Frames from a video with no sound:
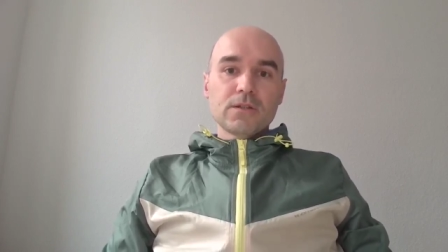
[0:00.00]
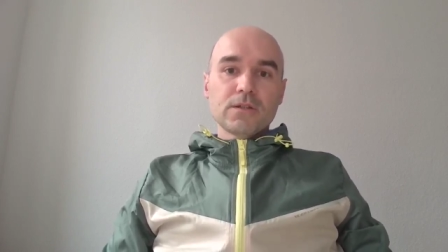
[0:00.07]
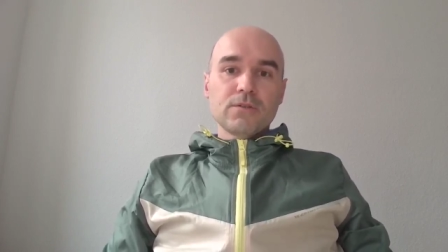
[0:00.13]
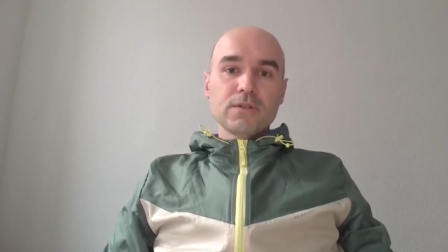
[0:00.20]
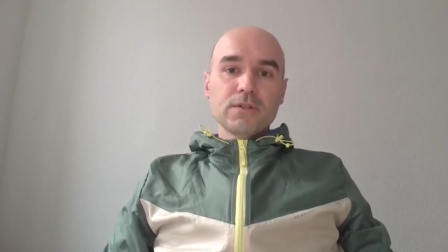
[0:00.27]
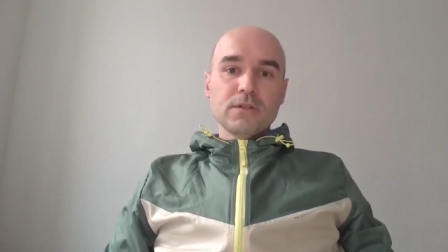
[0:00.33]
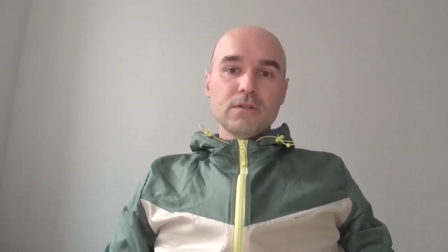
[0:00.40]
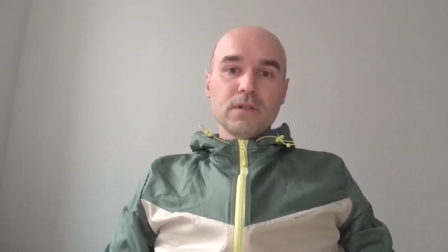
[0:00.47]
In
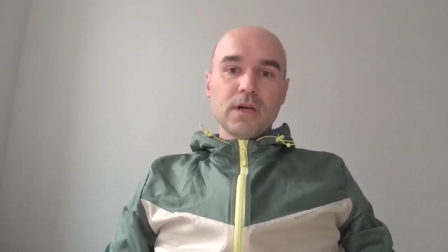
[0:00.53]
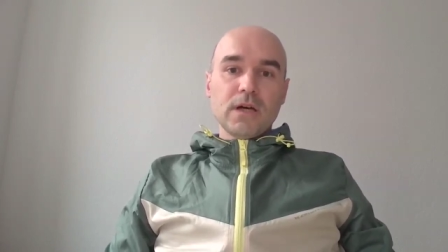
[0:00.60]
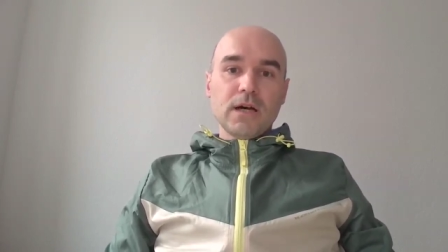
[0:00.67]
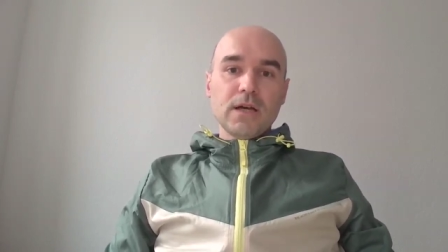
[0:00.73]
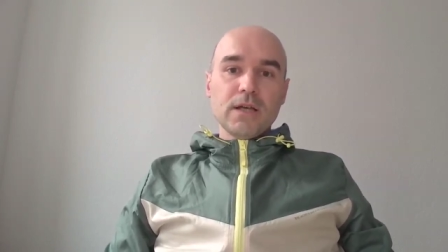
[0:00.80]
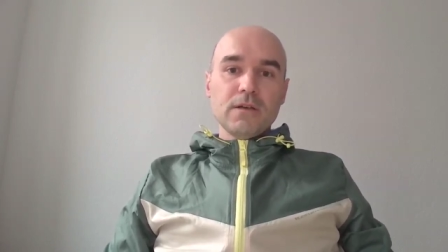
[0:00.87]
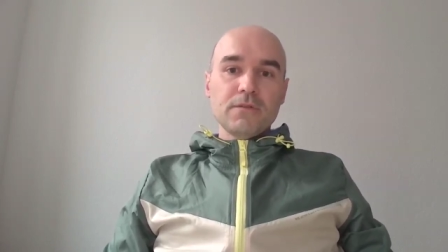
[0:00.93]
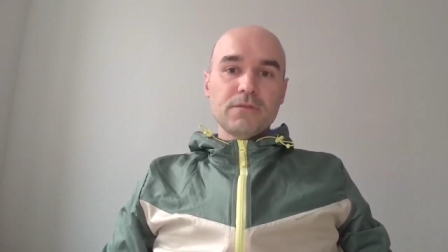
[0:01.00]
total,
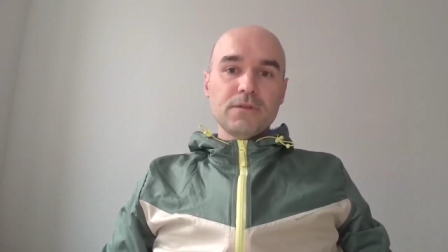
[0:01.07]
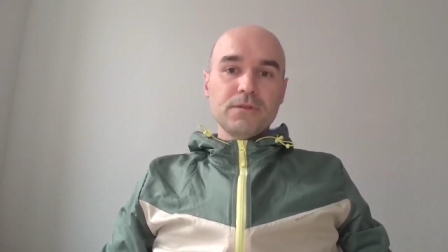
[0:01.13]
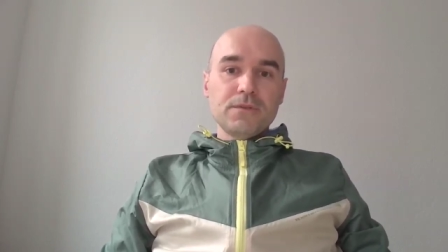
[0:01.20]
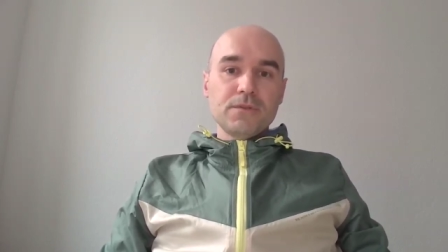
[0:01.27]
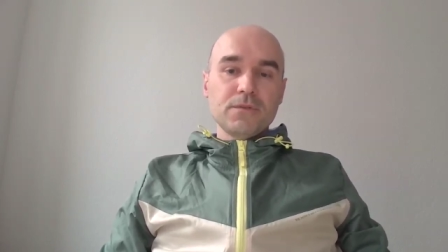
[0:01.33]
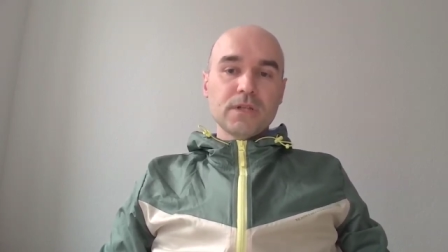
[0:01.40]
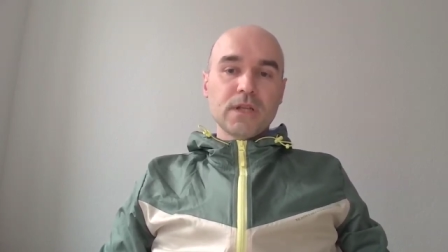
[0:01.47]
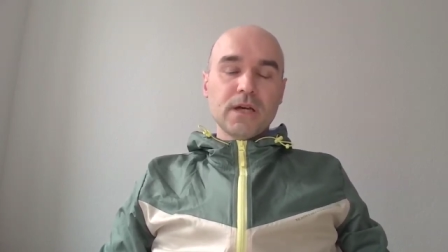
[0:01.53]
I have
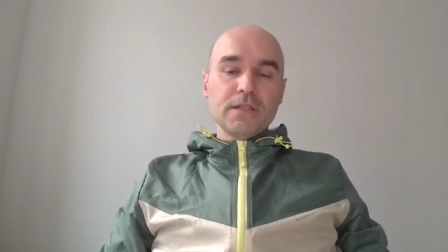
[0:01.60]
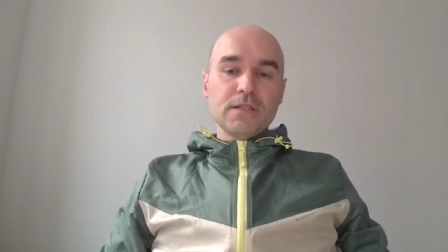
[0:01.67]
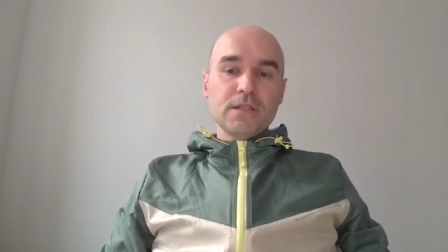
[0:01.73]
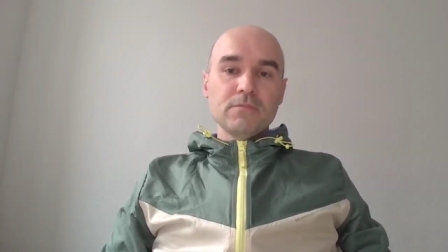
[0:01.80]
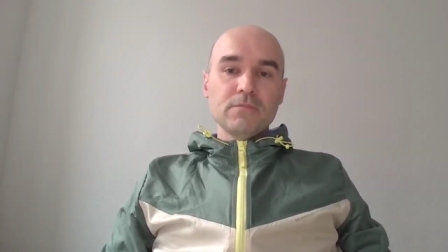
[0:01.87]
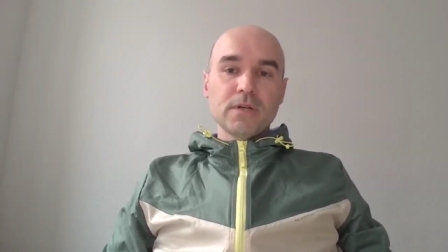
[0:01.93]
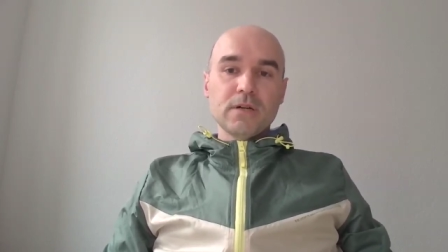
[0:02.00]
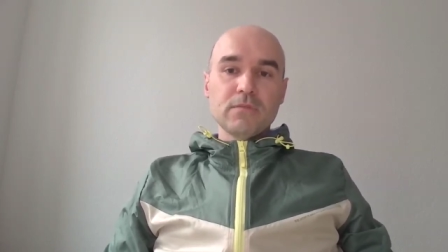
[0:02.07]
reviewed
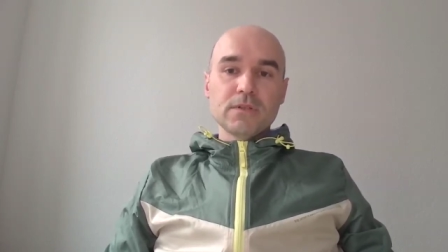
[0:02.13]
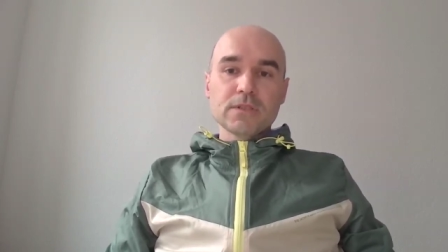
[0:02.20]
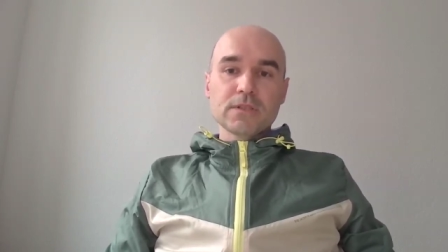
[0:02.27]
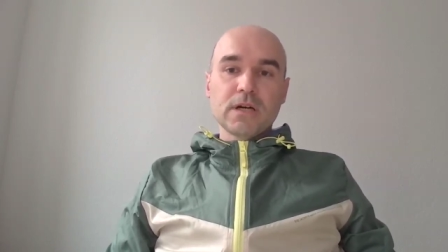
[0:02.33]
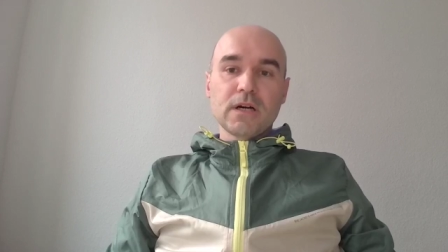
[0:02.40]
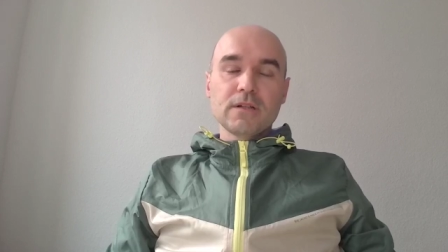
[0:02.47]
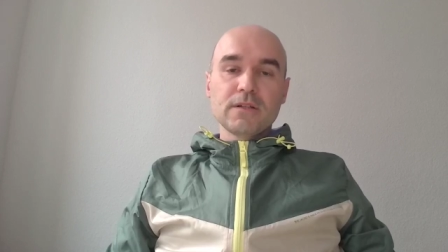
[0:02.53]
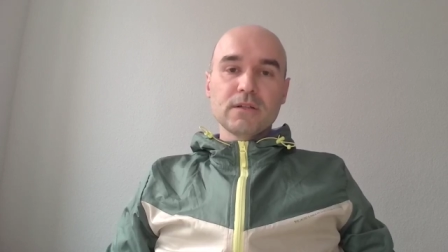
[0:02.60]
nineteen published
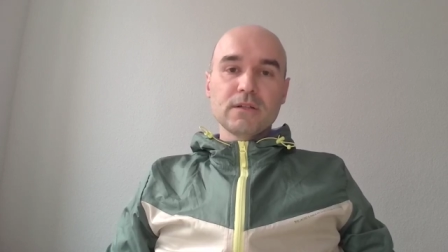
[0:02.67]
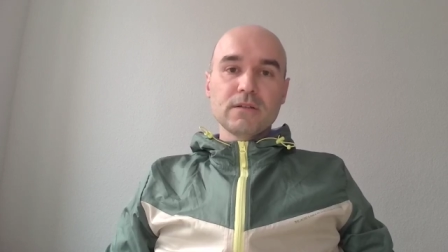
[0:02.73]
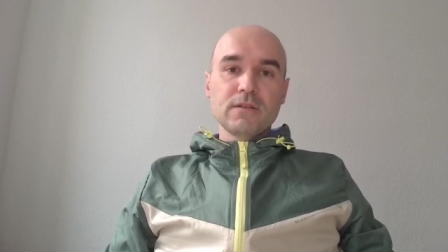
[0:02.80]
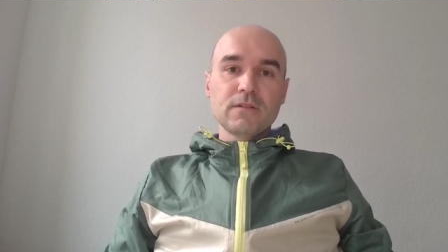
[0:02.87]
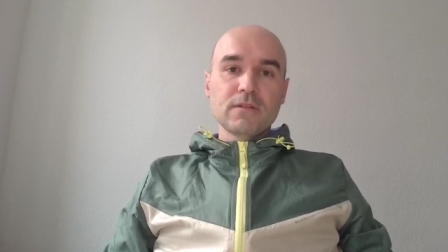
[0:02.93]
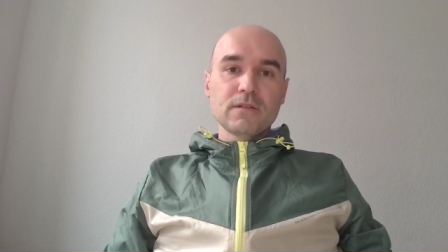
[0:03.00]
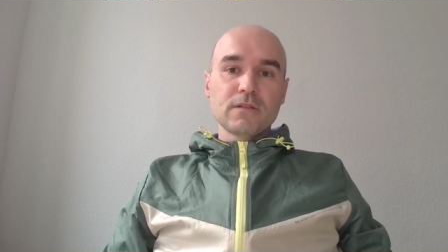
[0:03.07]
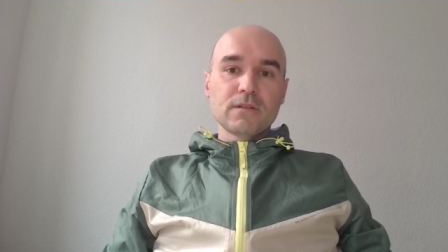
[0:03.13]

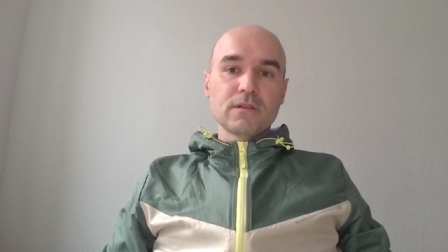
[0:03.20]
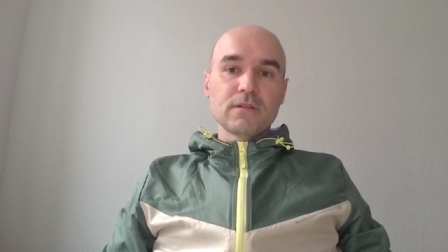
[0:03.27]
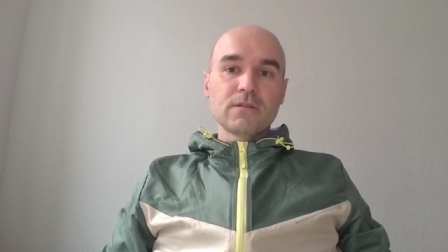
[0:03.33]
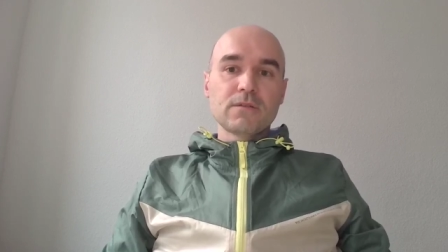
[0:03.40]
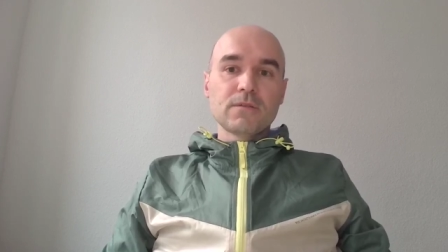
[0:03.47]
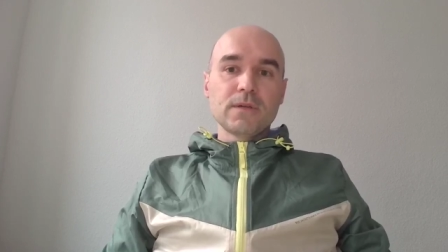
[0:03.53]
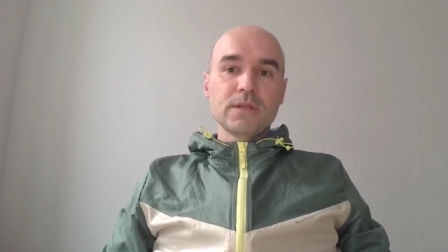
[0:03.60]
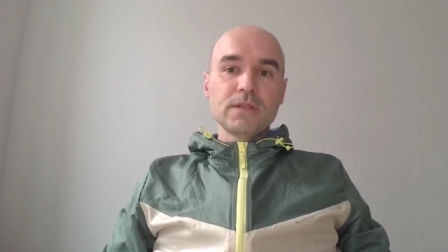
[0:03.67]
articles
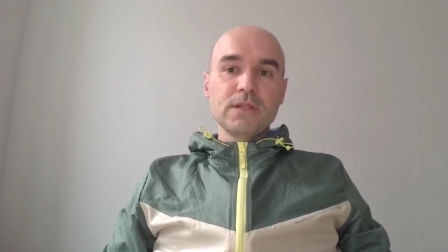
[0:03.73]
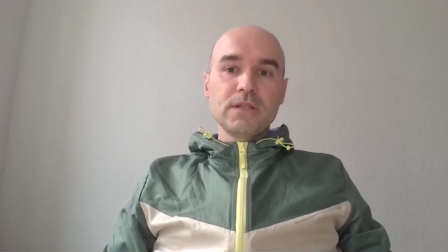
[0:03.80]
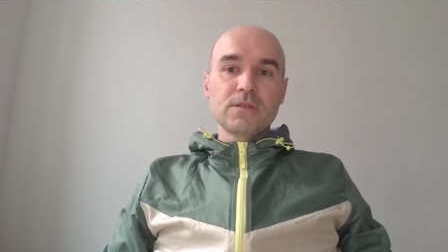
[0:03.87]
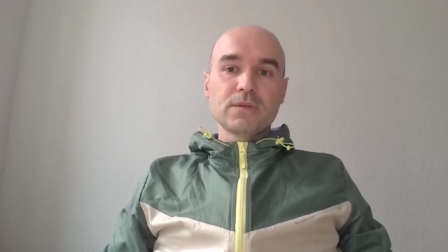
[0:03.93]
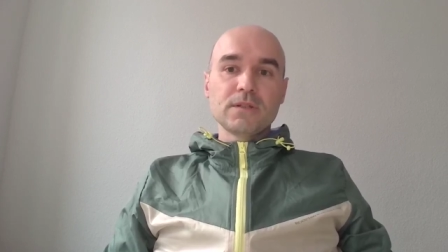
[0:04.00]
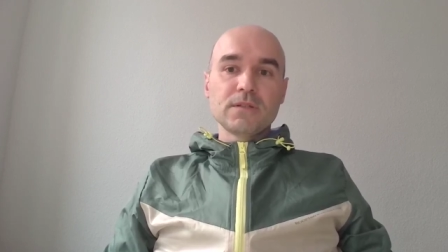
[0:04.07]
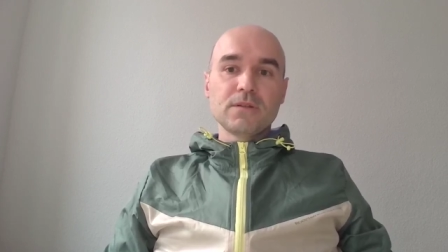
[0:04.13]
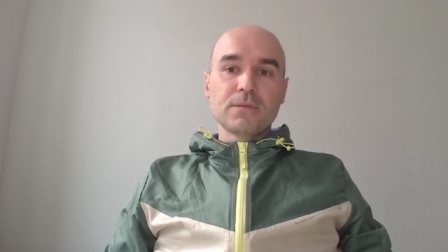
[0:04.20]
since twenty
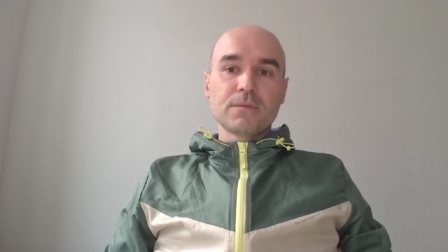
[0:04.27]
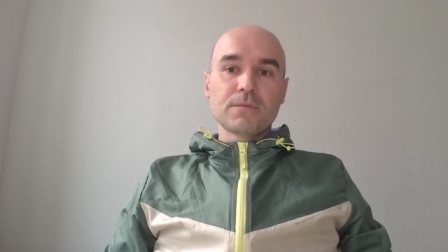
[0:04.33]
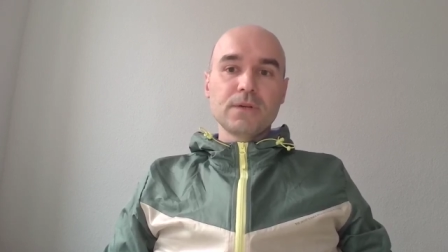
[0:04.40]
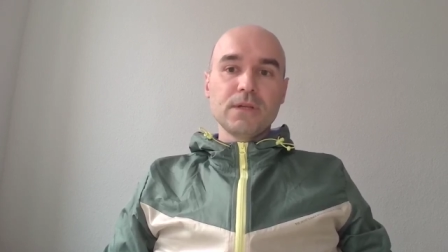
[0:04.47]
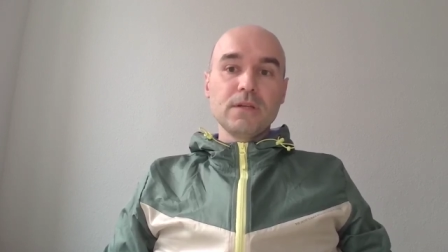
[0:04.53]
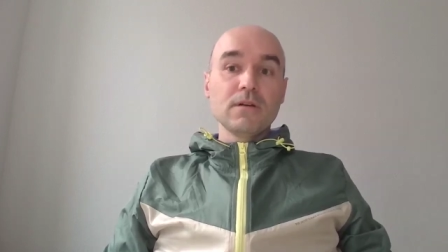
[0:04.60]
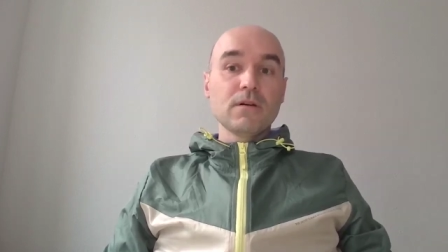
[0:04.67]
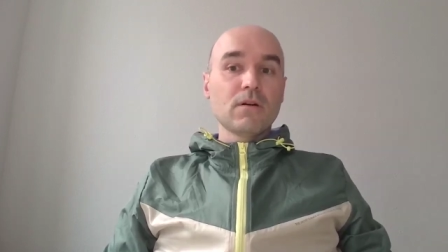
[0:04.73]

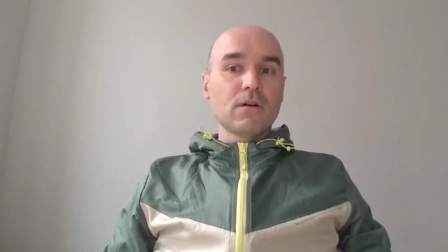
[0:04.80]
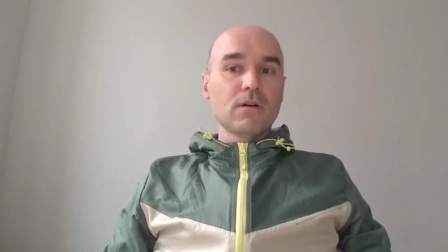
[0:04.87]
twenty-three,